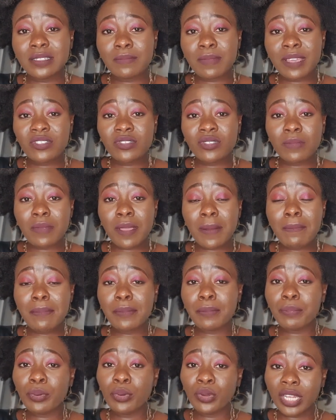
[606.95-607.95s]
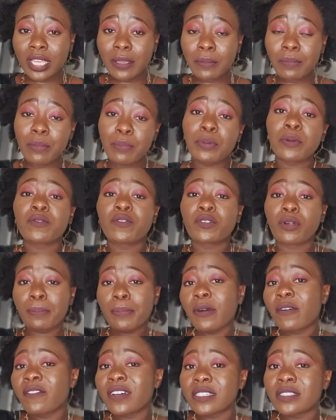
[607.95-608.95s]
But remember, pulling people from
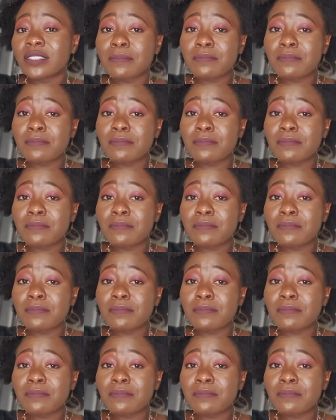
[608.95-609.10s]
poverty